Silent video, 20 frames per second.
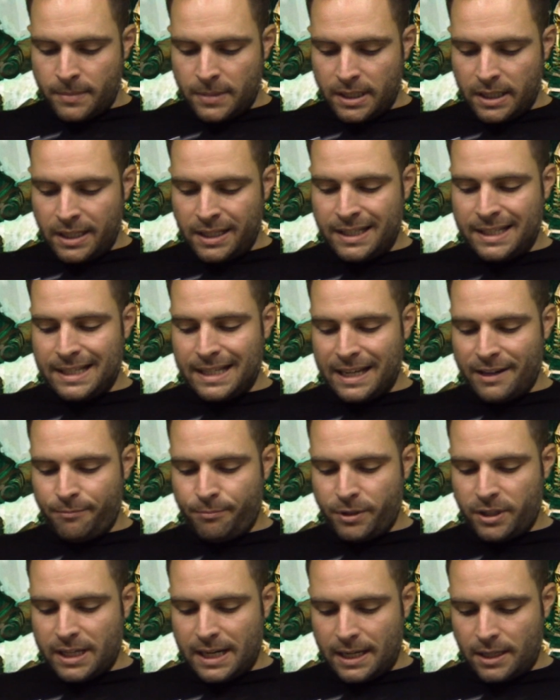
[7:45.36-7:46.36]
Enslaved
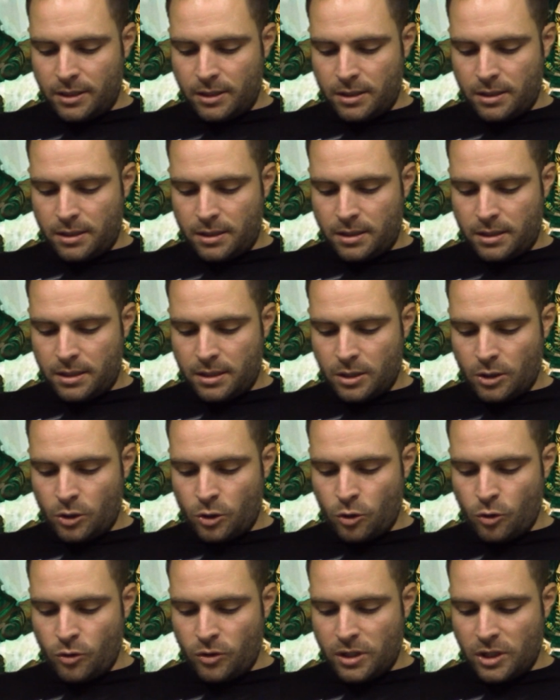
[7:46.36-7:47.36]
Protectors.
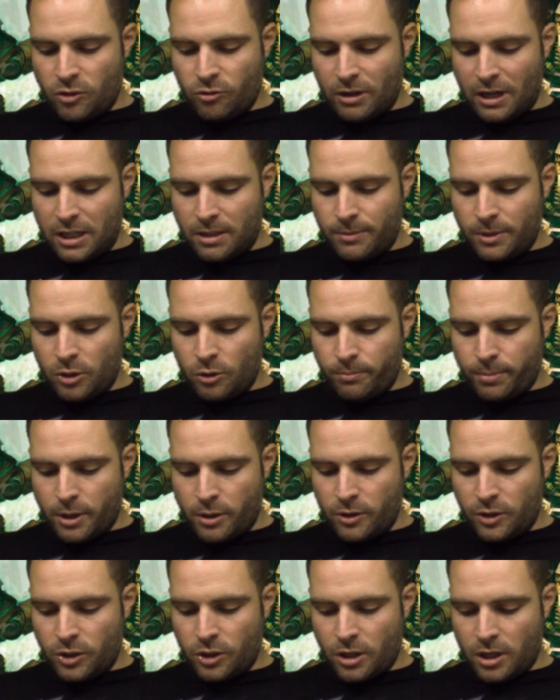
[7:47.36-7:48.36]
Use this stratagem in your
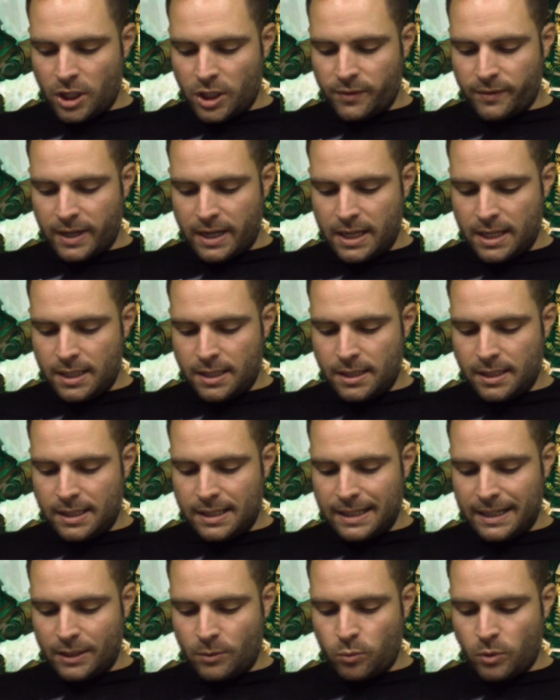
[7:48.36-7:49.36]
opponent's charge phase to
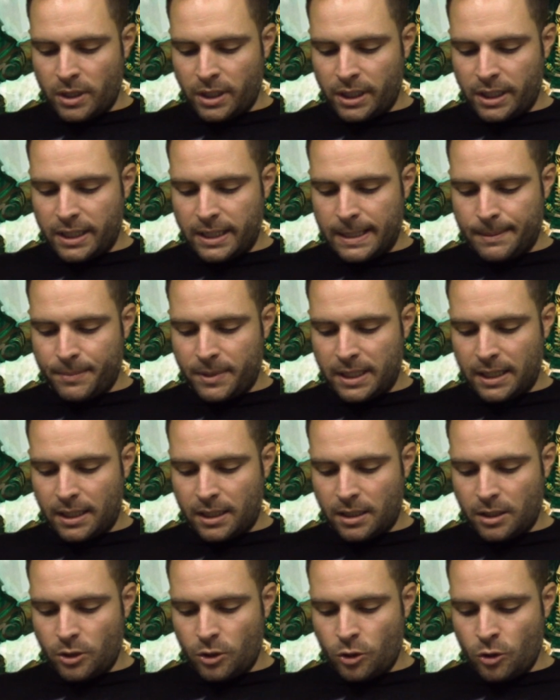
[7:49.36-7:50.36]
select one Canaptic
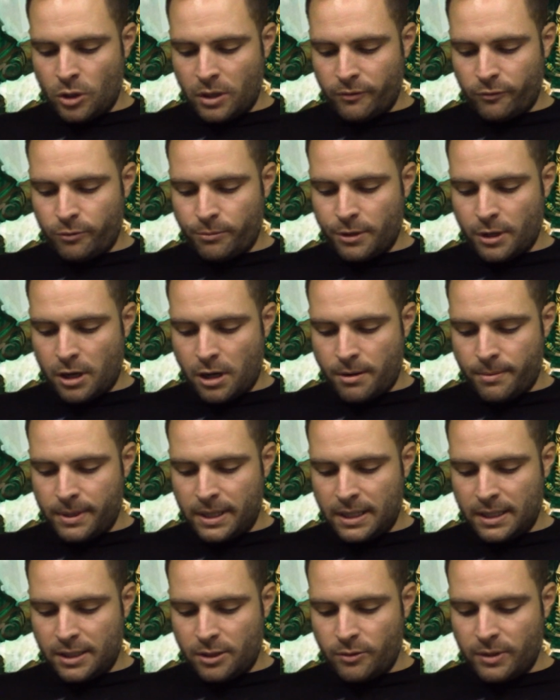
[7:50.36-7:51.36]
unit from your army.
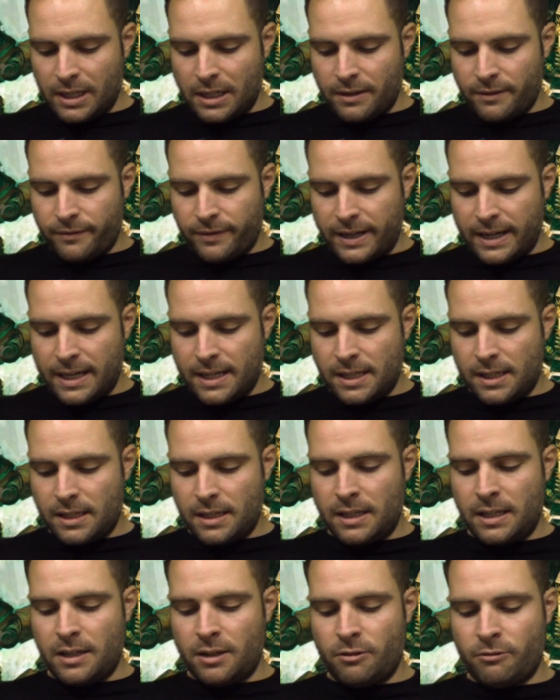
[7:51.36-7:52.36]
Until the end of the phase,
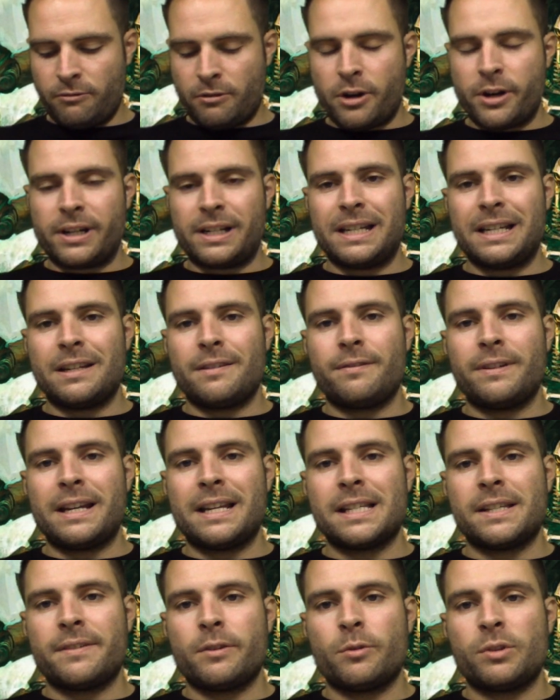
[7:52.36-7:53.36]
you can heroically intervene
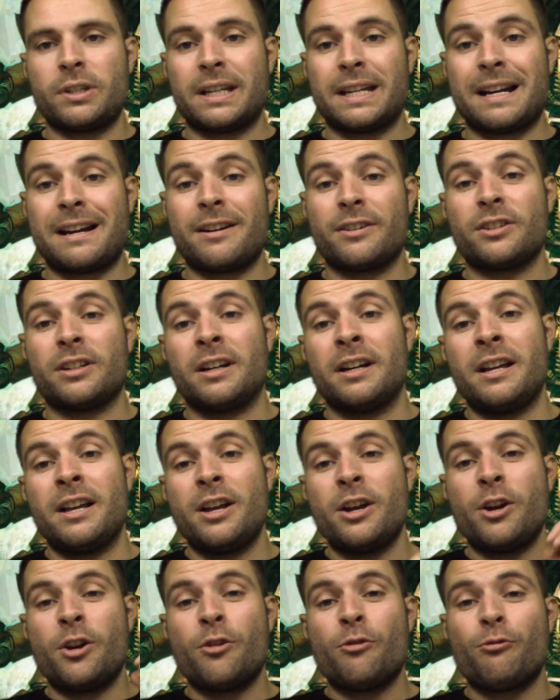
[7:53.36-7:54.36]
as if it was a character.
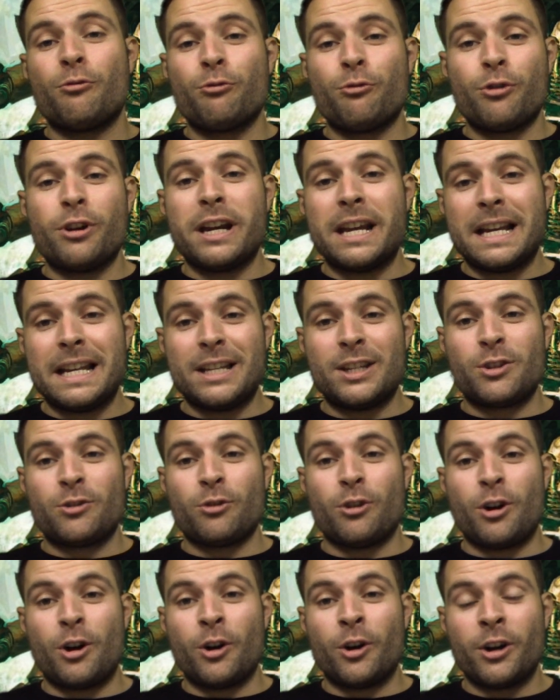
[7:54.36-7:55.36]
Really
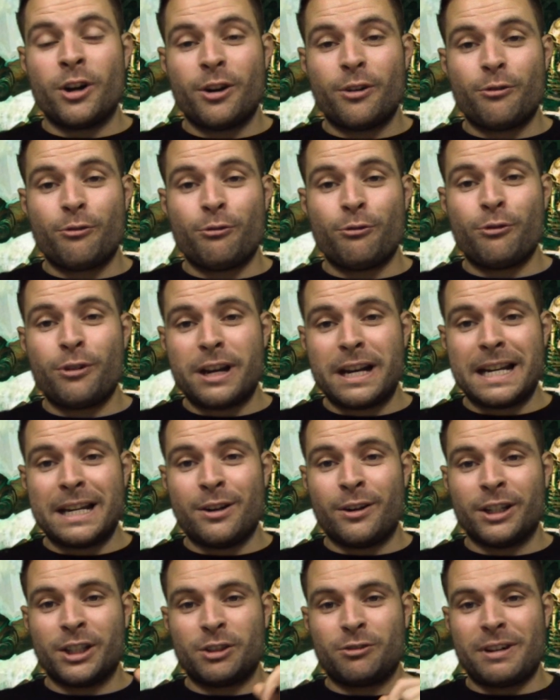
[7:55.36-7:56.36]
strong, really
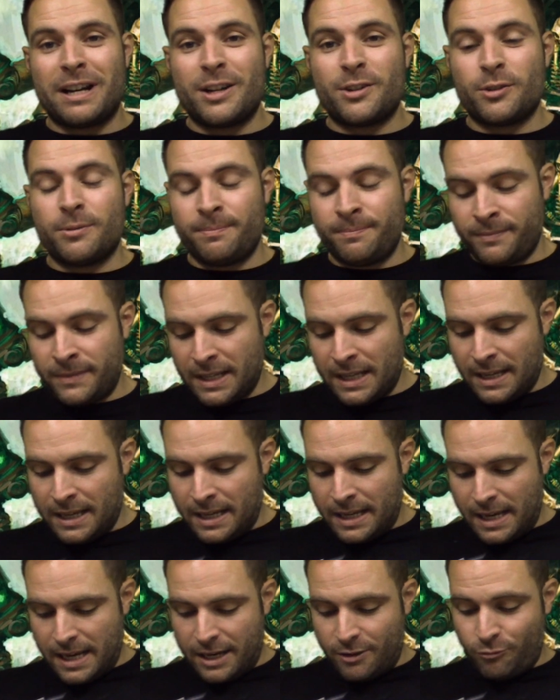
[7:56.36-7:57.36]
nice stratagem.
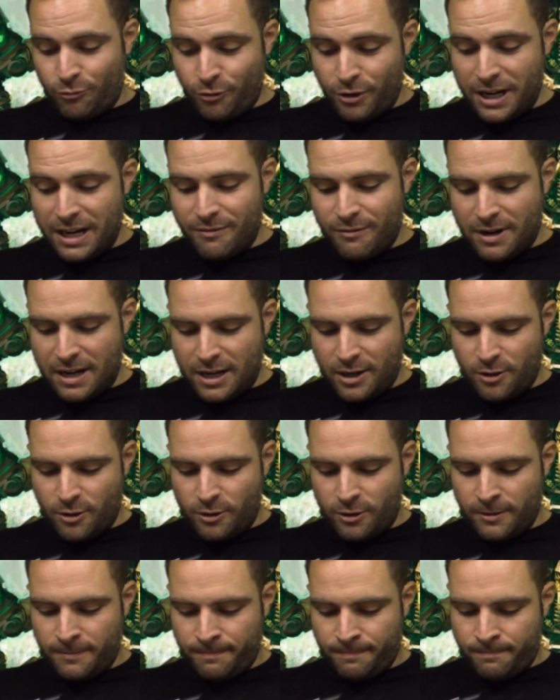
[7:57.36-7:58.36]
It's really, really good.